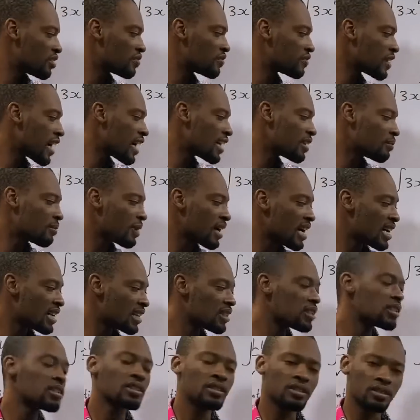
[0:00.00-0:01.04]
divide
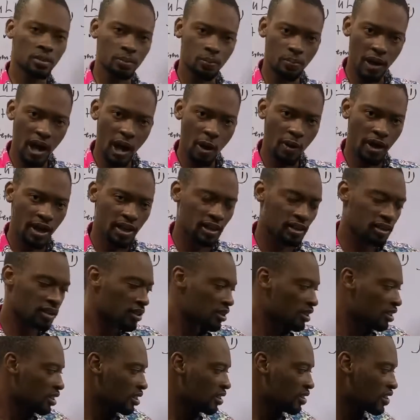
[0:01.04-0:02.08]
by the power.
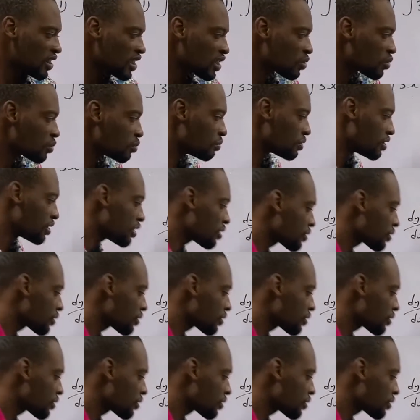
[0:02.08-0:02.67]
This will